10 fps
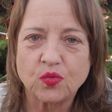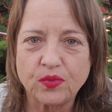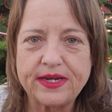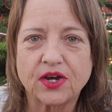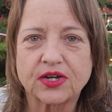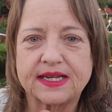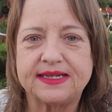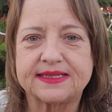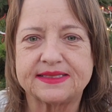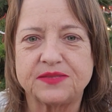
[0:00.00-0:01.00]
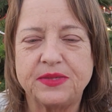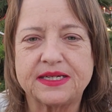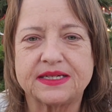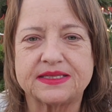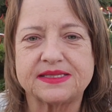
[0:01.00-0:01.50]
we are connected,
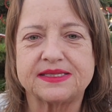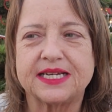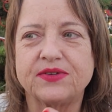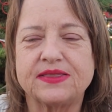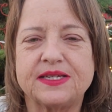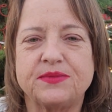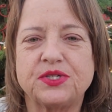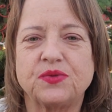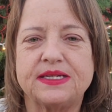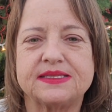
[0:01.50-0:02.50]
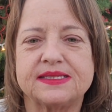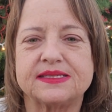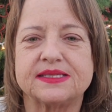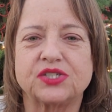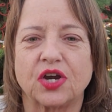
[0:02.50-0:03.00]
because everything between us
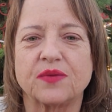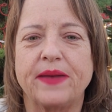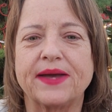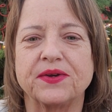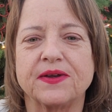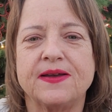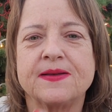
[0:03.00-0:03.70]
is the dark matter.